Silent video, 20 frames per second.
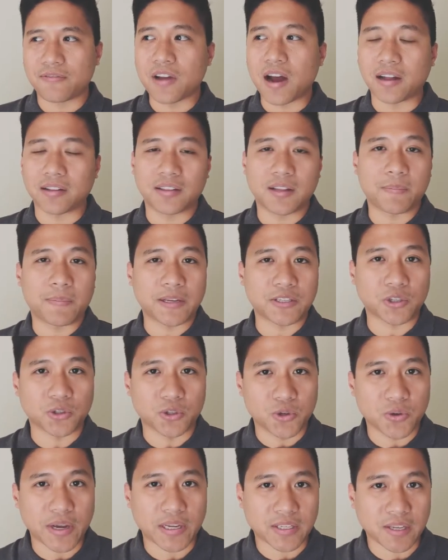gotten the Pixel
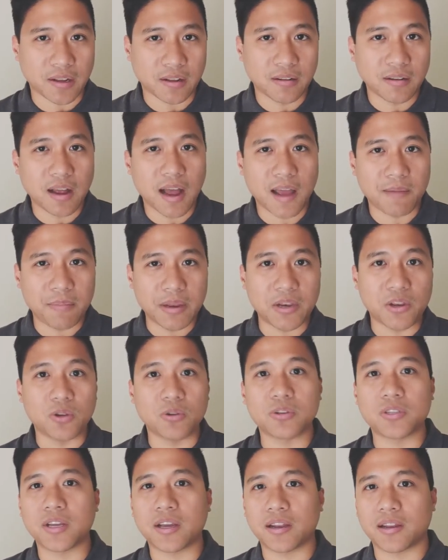2 XL. I've been
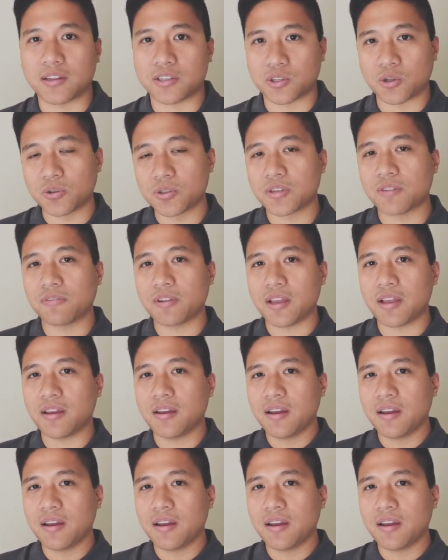using it exclusively.